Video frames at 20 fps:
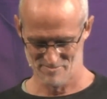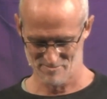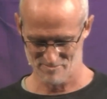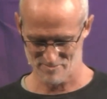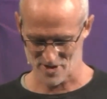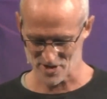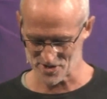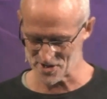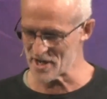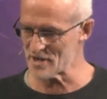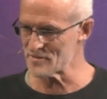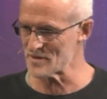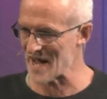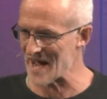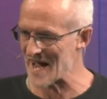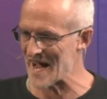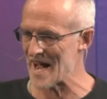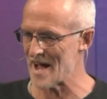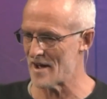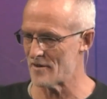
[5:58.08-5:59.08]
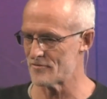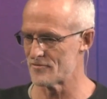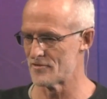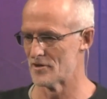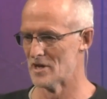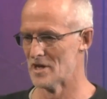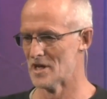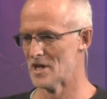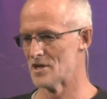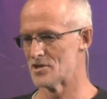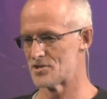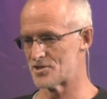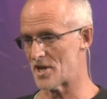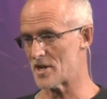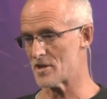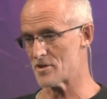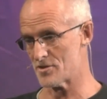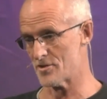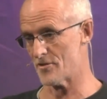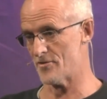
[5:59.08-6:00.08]
because they don't have,
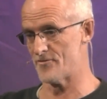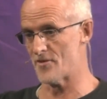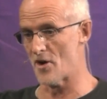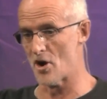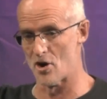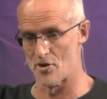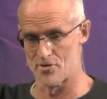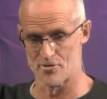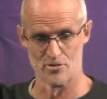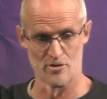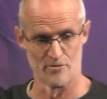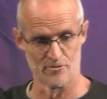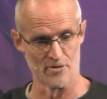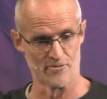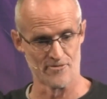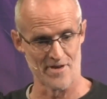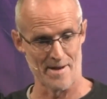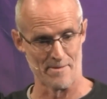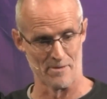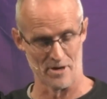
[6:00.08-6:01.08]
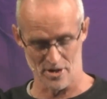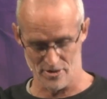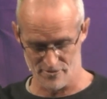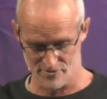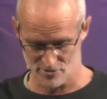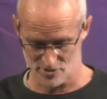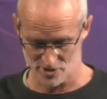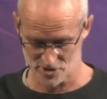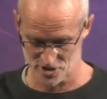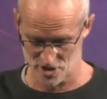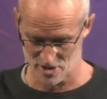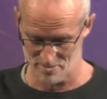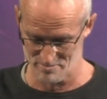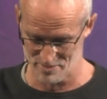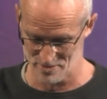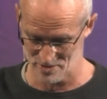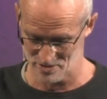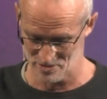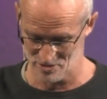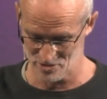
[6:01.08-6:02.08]
say, the father of the family, for
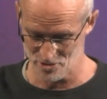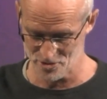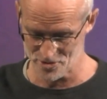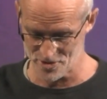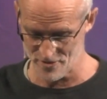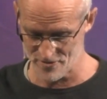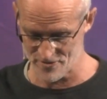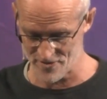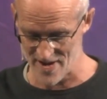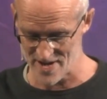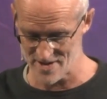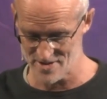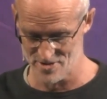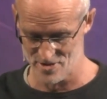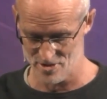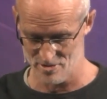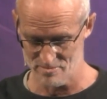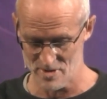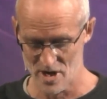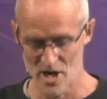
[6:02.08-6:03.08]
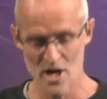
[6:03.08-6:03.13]
example, who'd defend them.